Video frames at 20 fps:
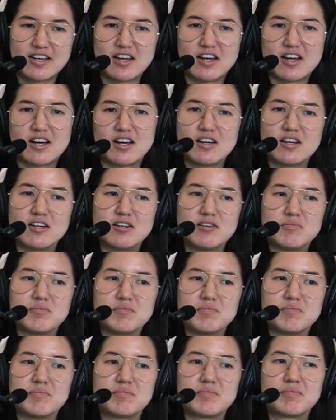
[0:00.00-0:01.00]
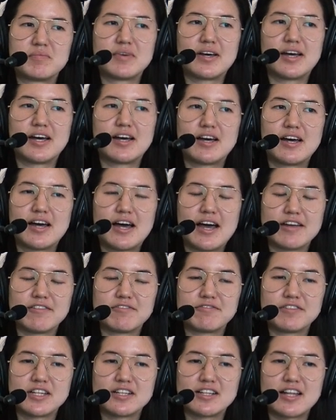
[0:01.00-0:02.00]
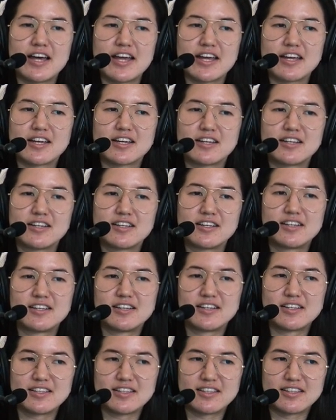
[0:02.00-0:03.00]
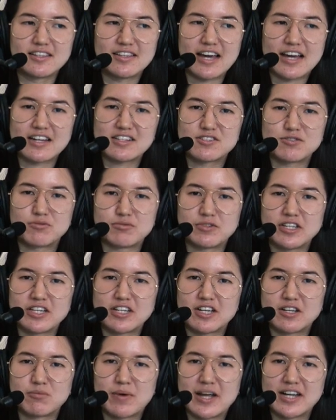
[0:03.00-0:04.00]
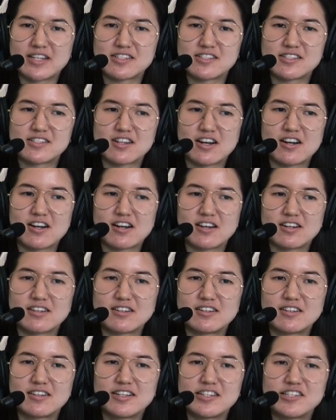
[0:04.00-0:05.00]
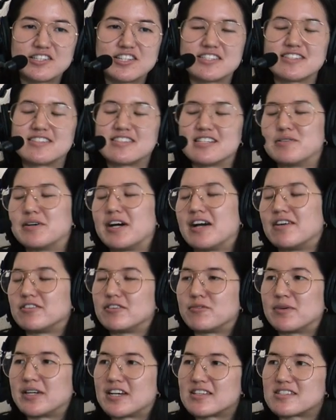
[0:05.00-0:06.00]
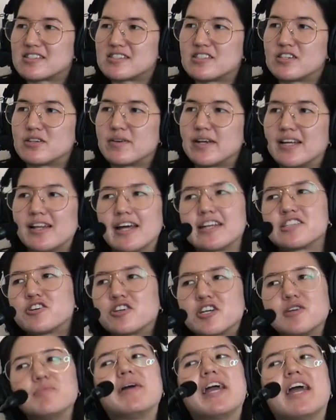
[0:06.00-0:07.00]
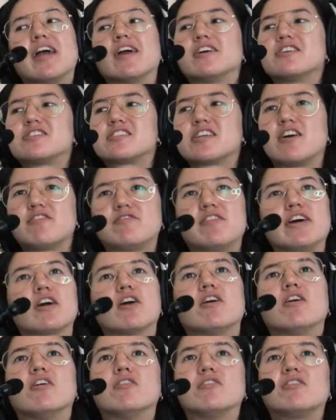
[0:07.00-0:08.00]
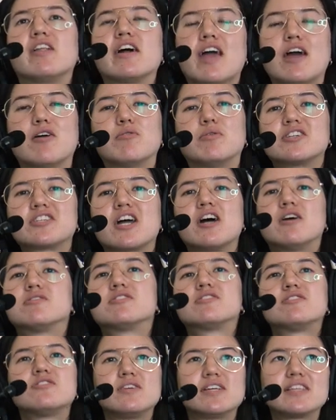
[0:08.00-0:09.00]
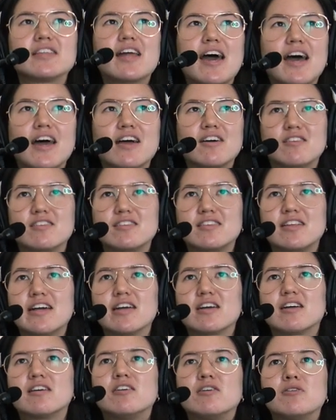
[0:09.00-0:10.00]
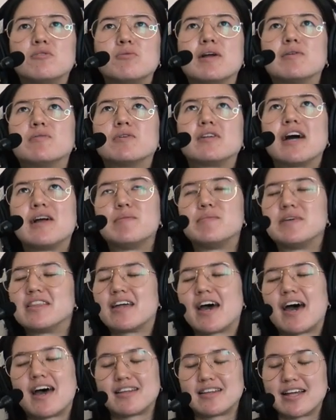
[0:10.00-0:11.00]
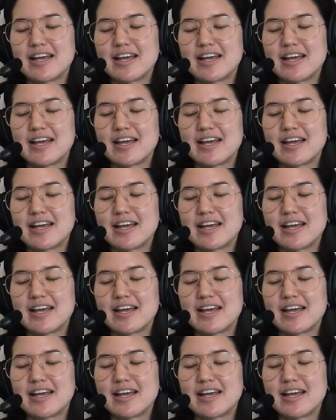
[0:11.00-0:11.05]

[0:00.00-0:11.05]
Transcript: Um, I feel like that's a really good way to start. Just see what everyone else is doing. Like, don't compare yourself. Like, oh, like I wish I was doing that, or like, oh, when will I be that?